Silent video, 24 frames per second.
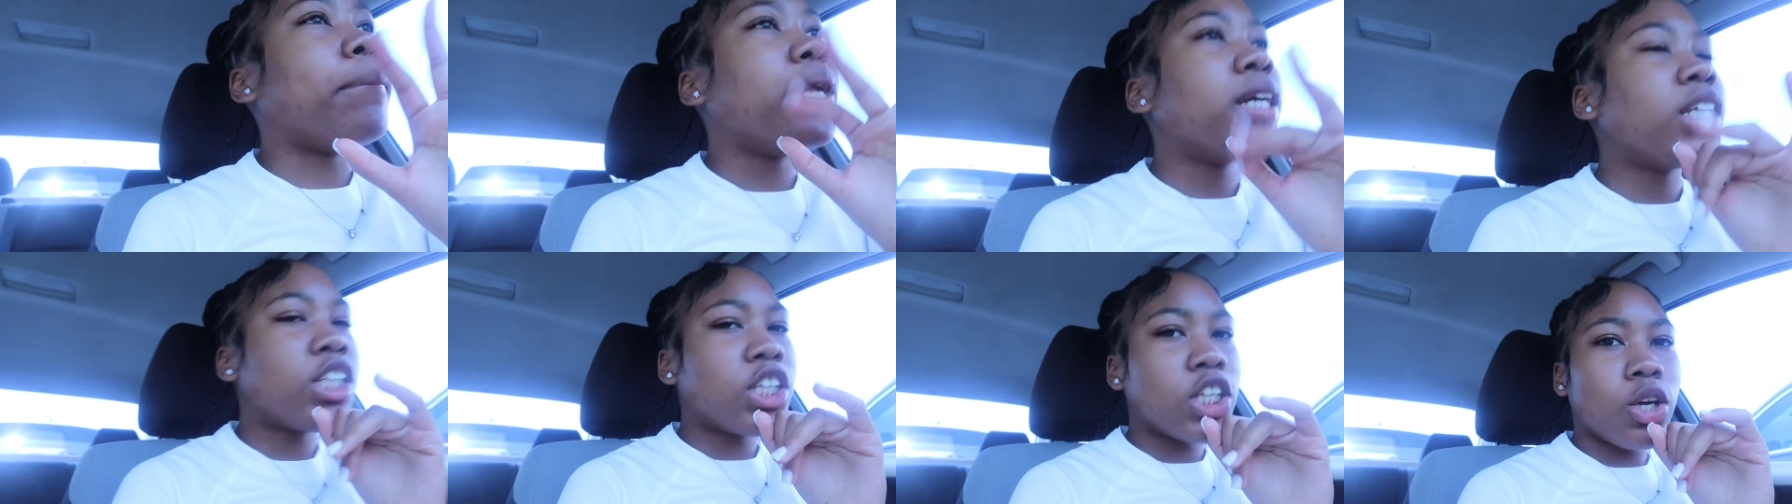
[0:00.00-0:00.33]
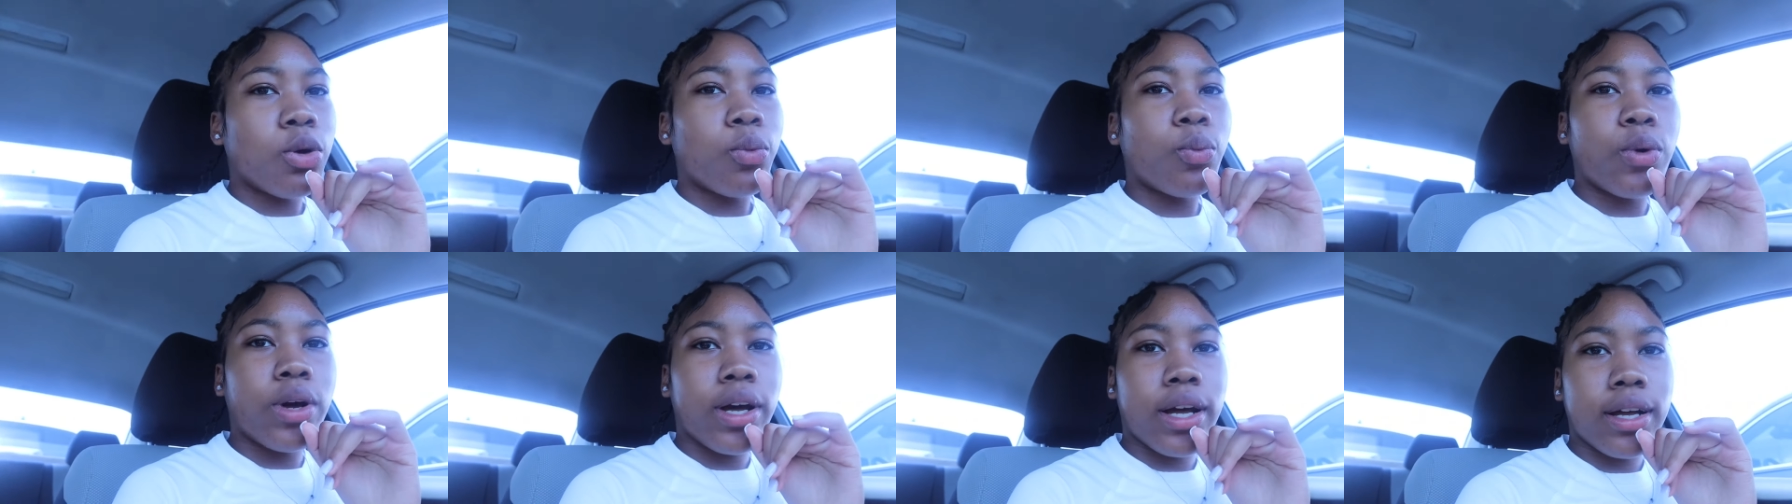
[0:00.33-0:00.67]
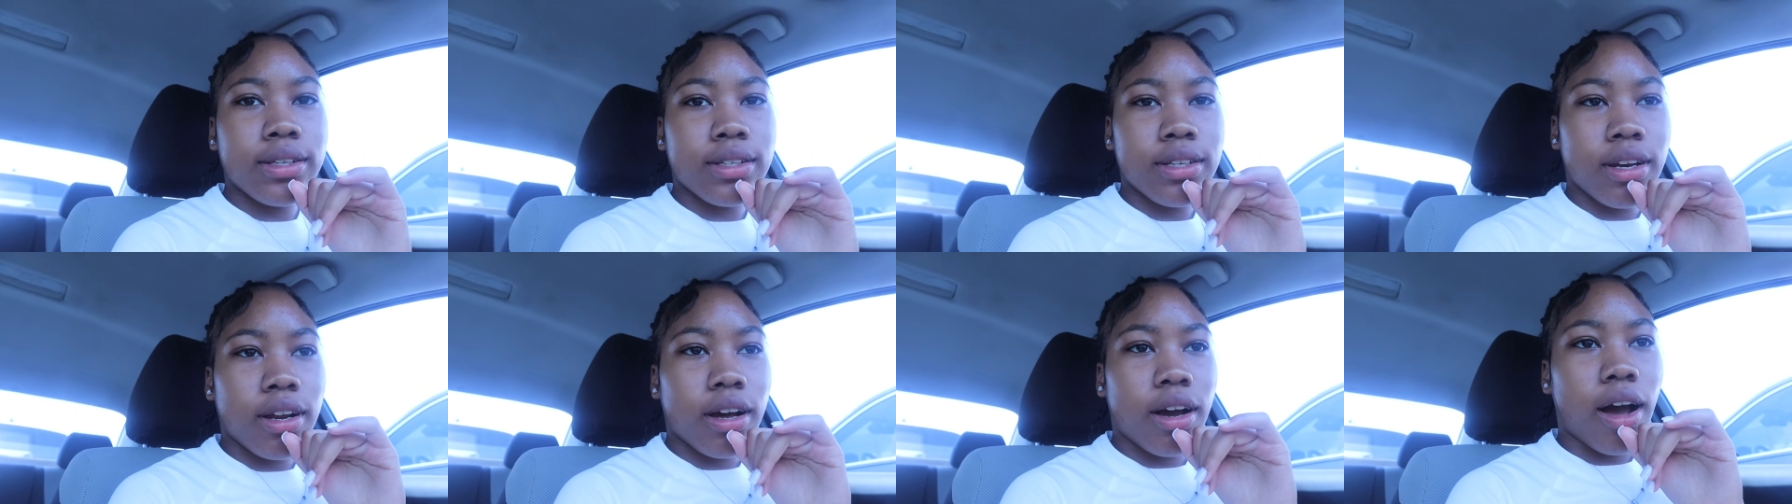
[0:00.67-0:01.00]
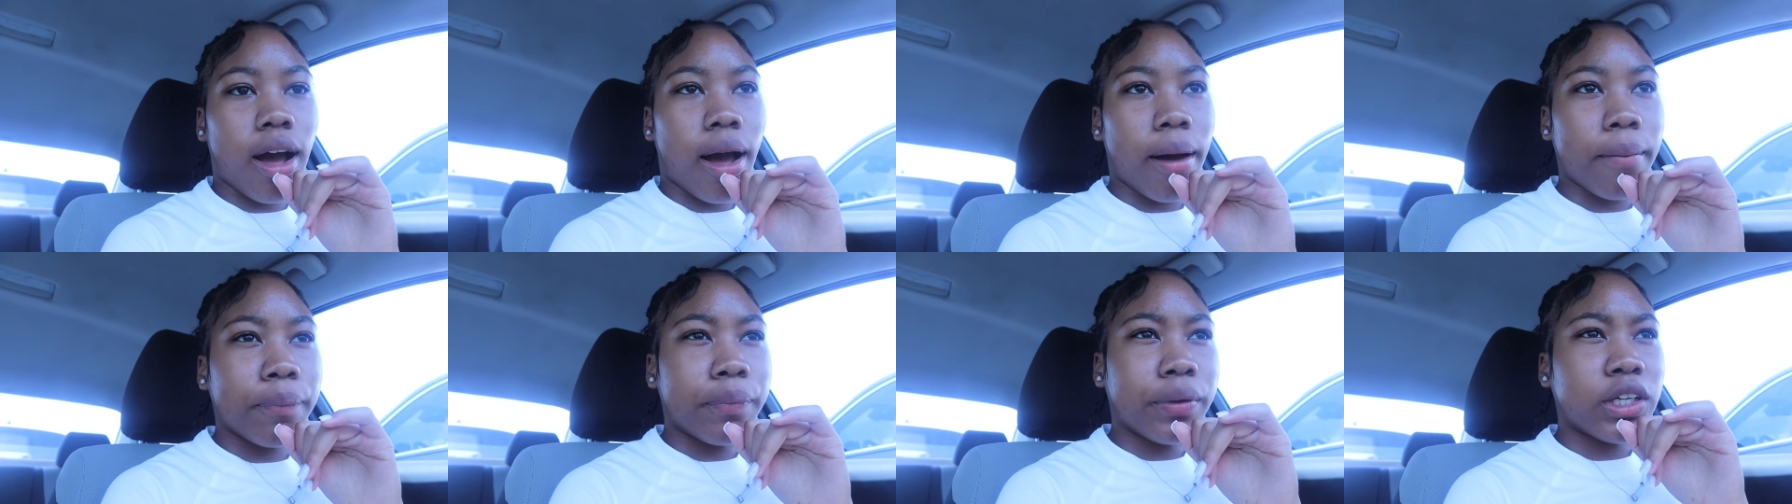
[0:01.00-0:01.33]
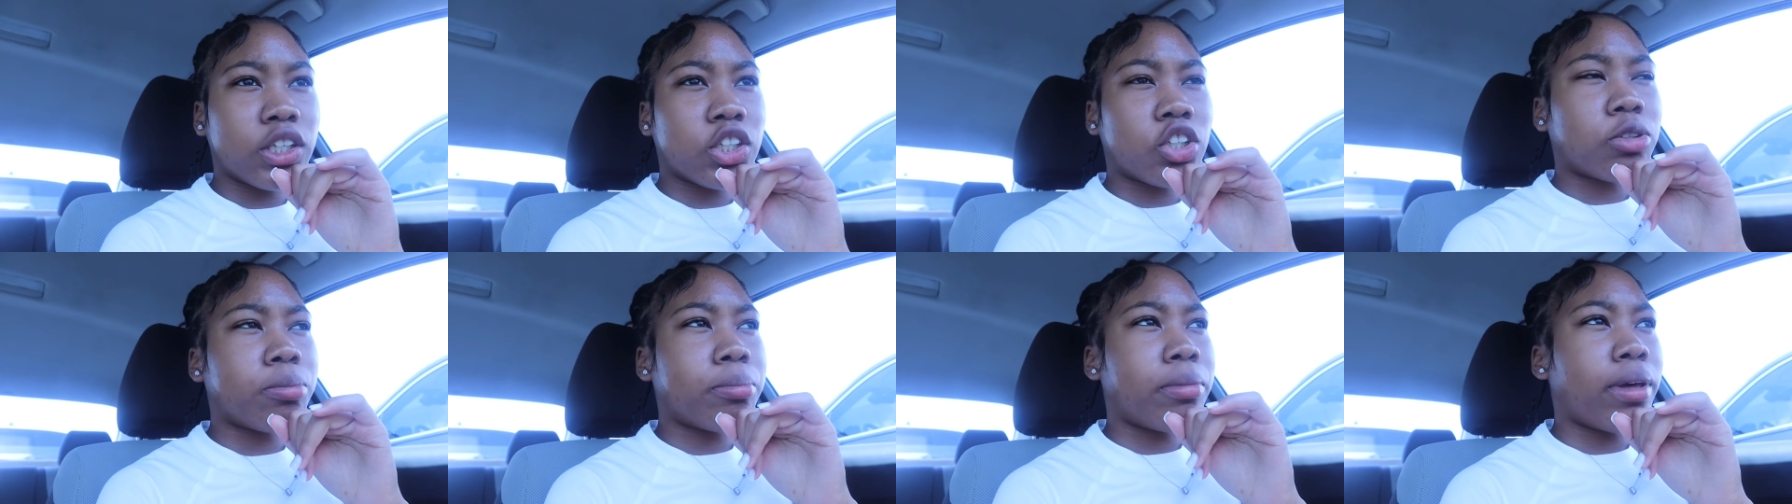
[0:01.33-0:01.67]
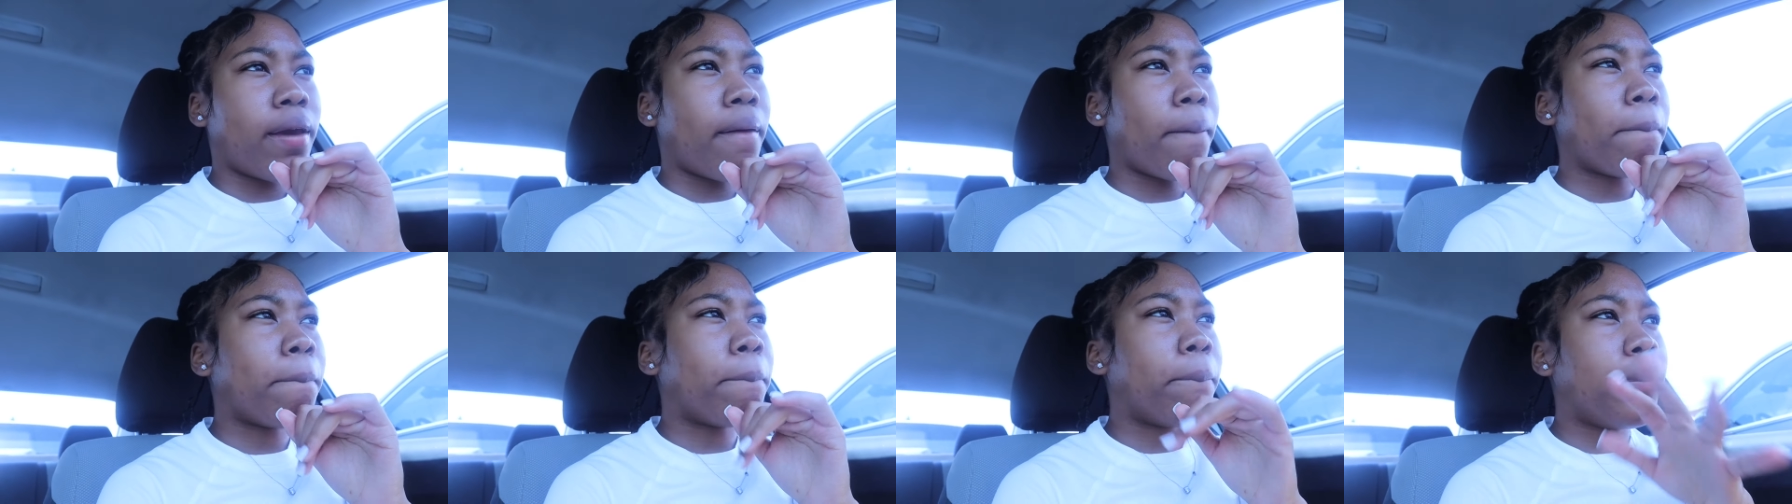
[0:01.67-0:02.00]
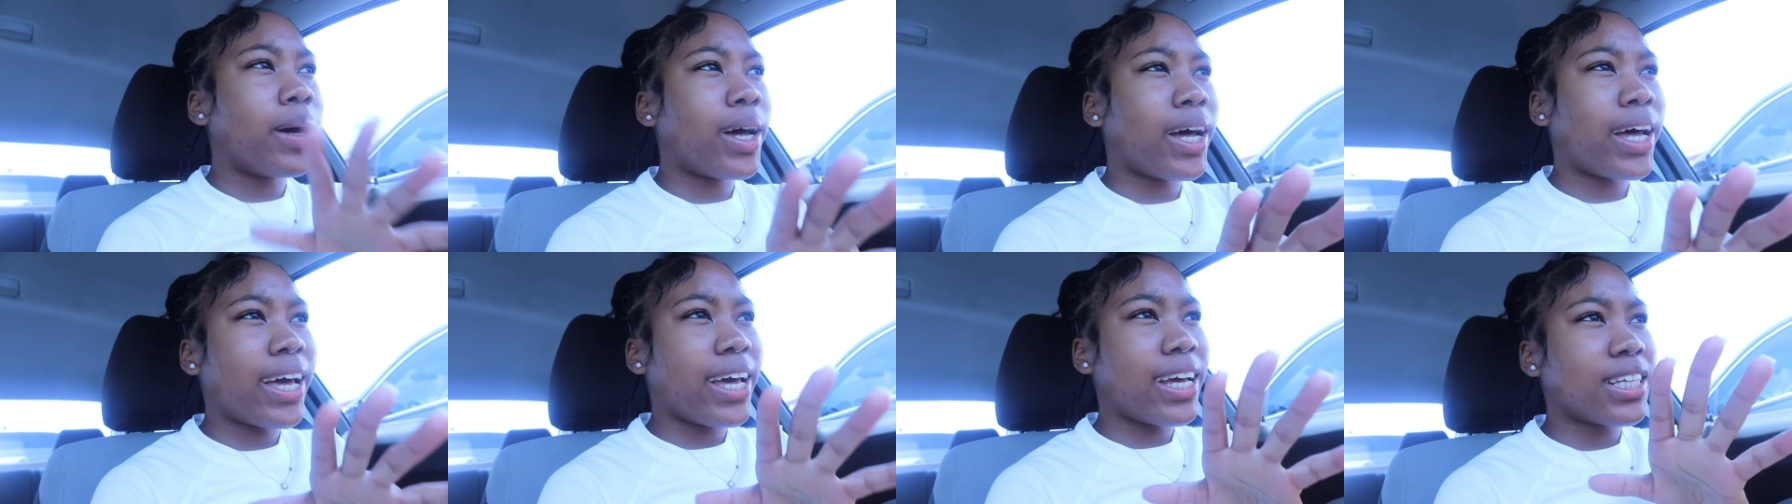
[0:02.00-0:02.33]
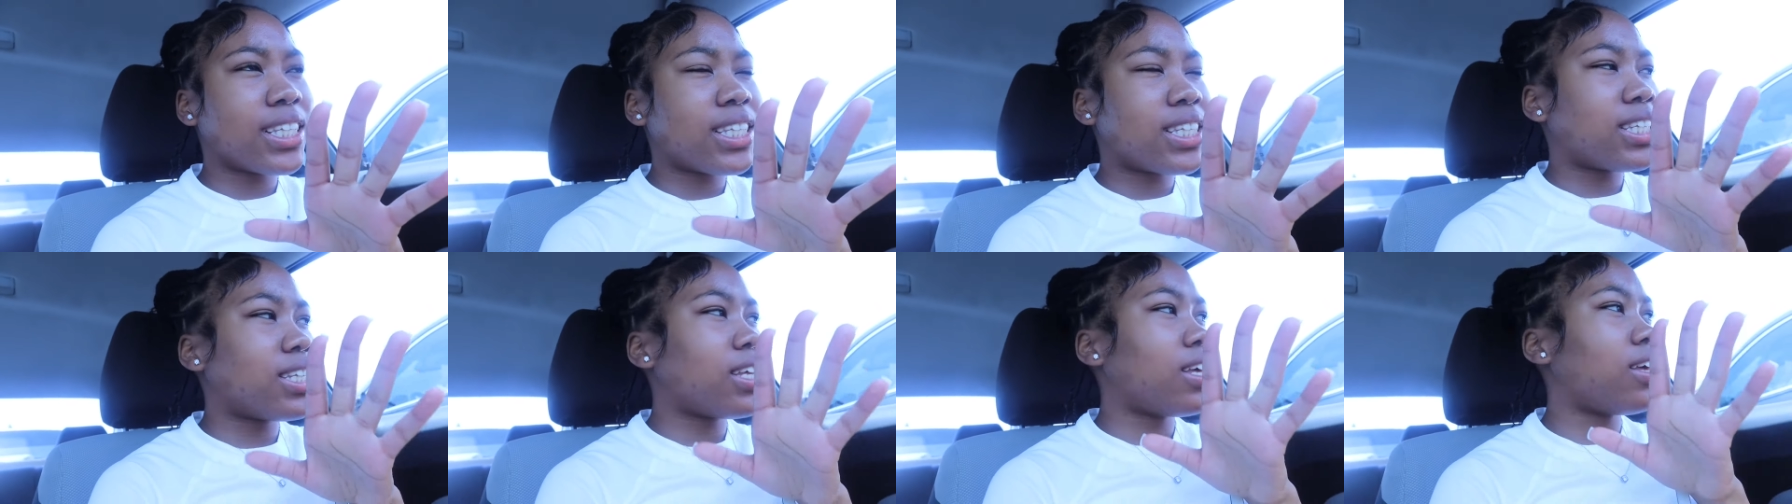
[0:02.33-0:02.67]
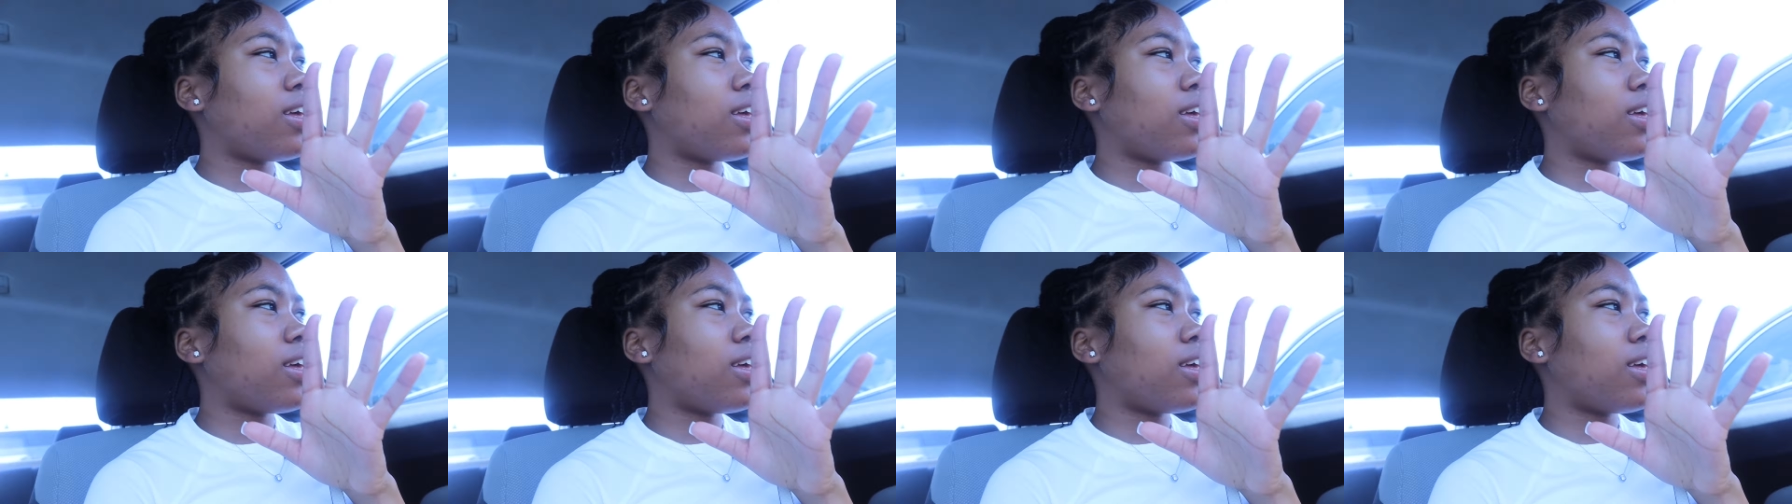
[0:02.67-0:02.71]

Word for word: Mission was an accomplishment, but